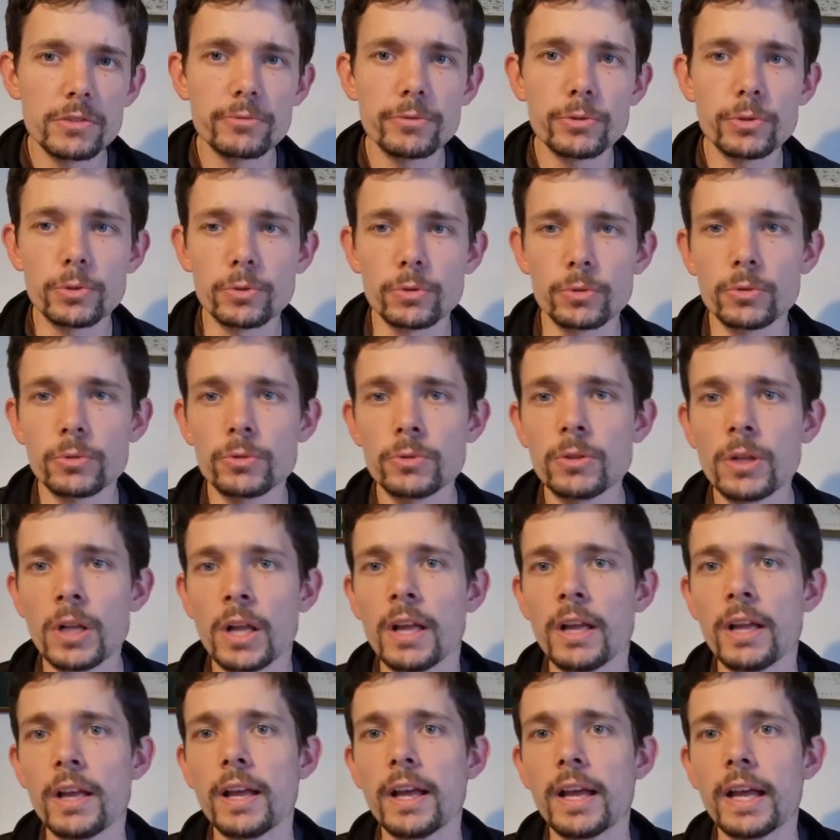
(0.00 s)
of all,
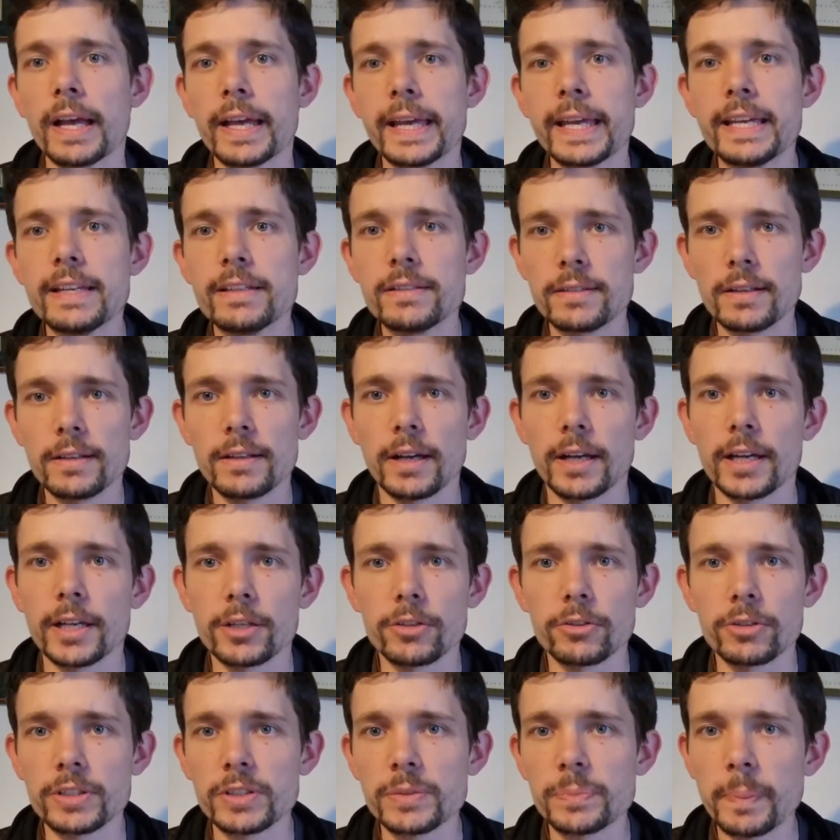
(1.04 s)
he's lying
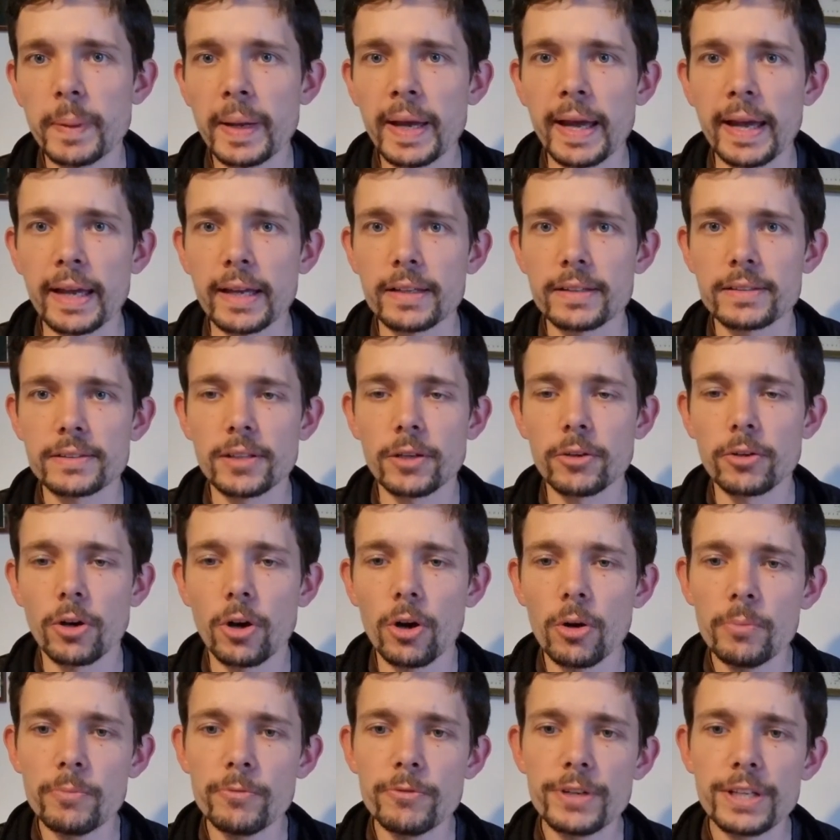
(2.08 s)
on his back, so
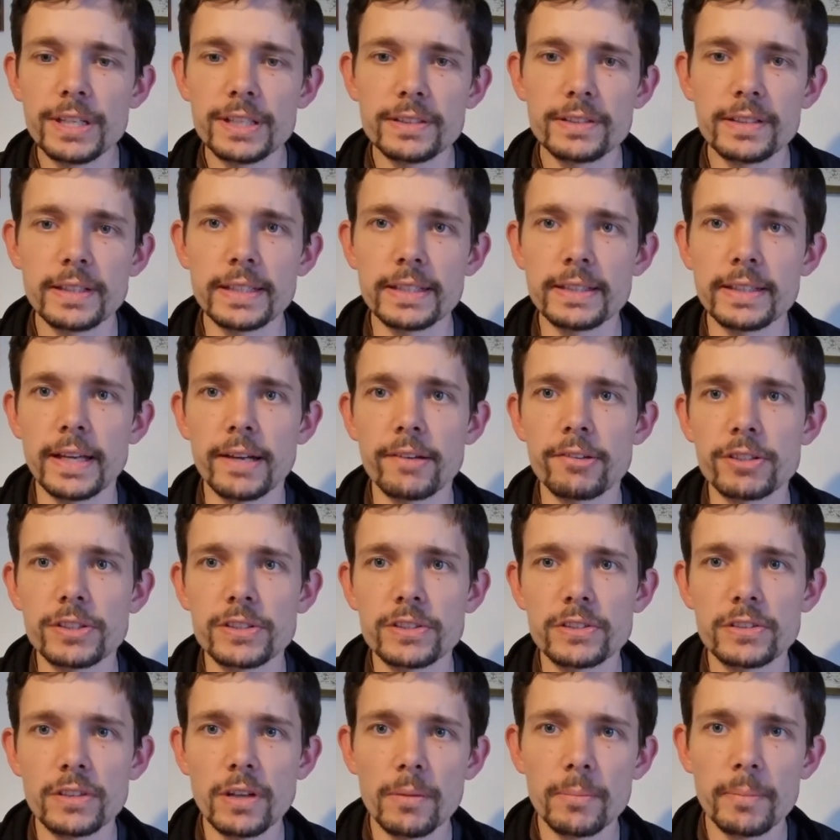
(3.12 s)
obviously there are
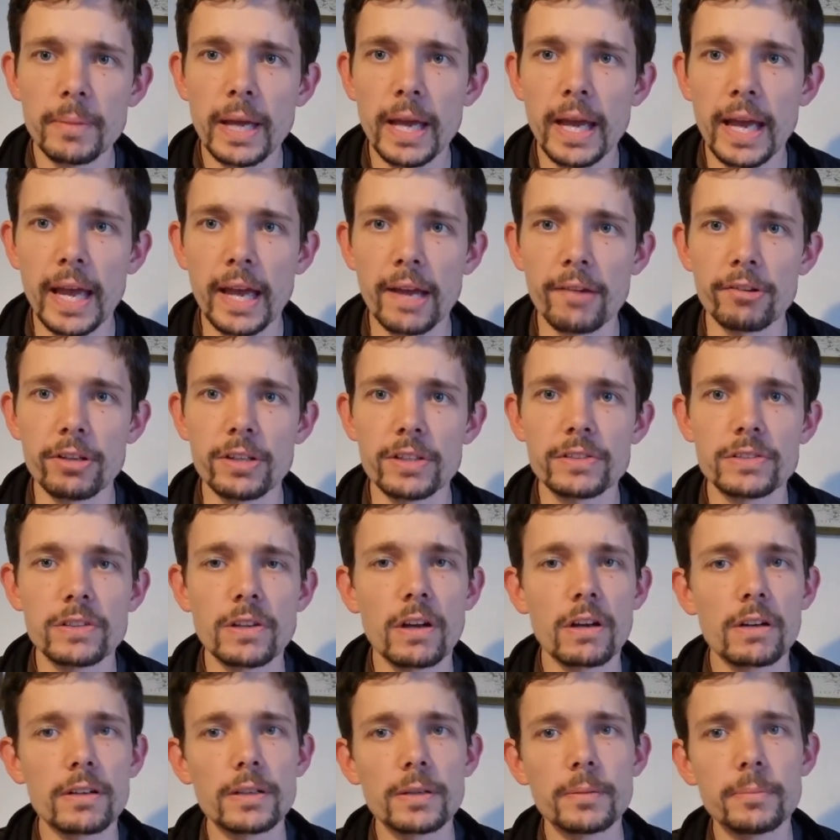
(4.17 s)
some areas
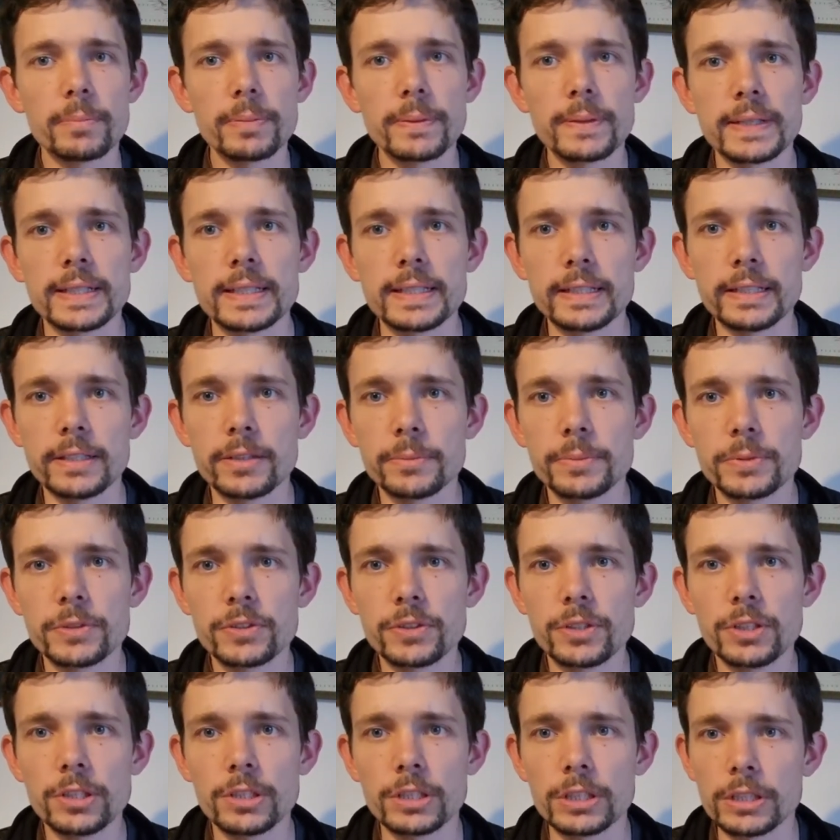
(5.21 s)
that are completely
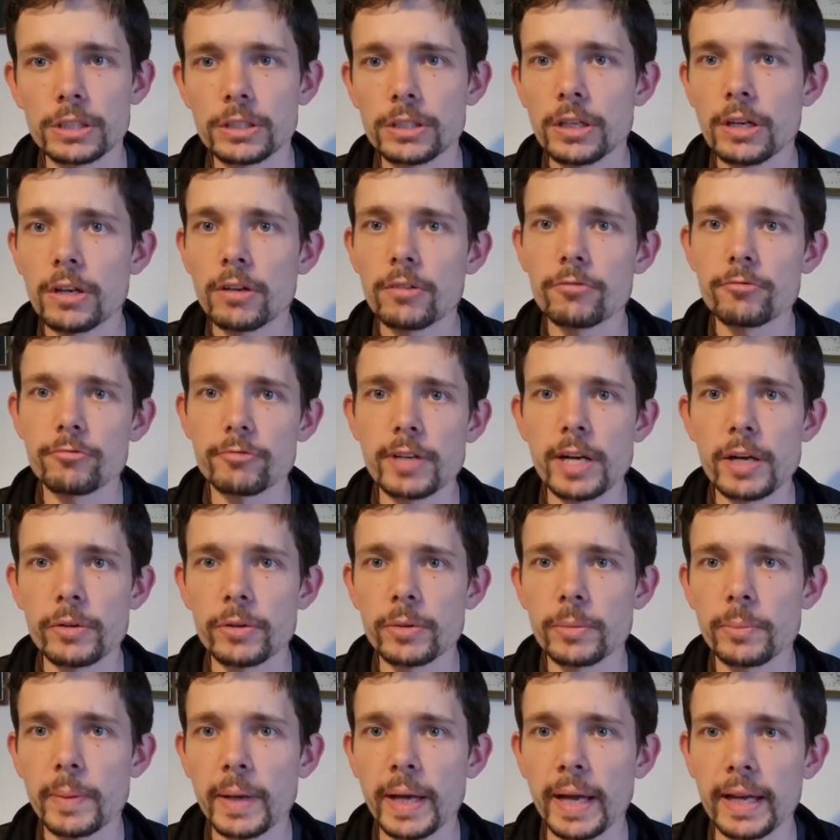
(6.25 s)
obscured around
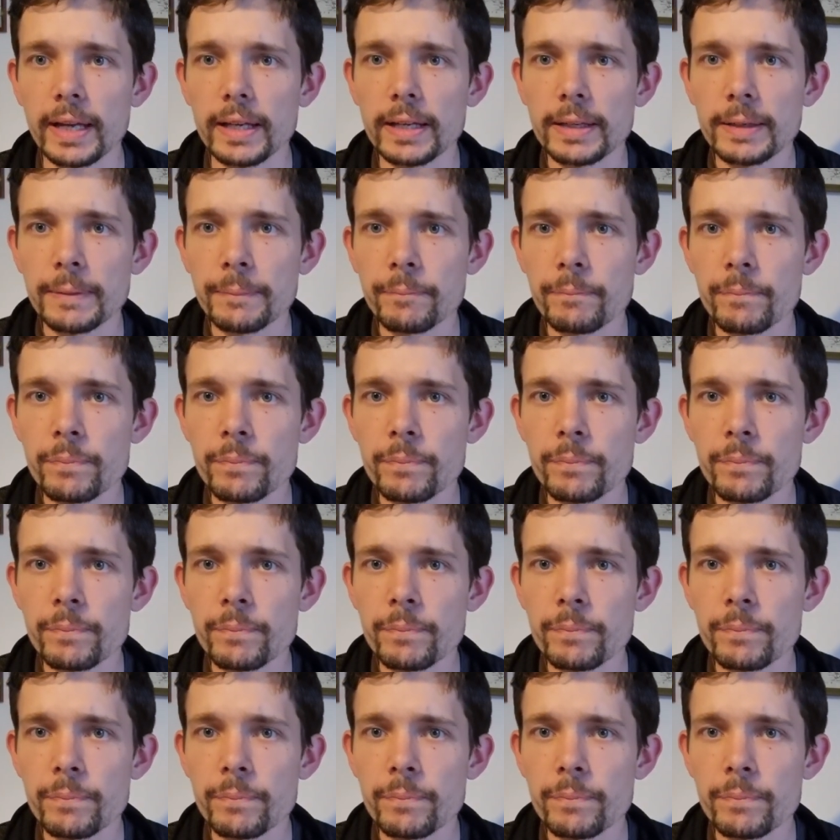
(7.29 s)
the back.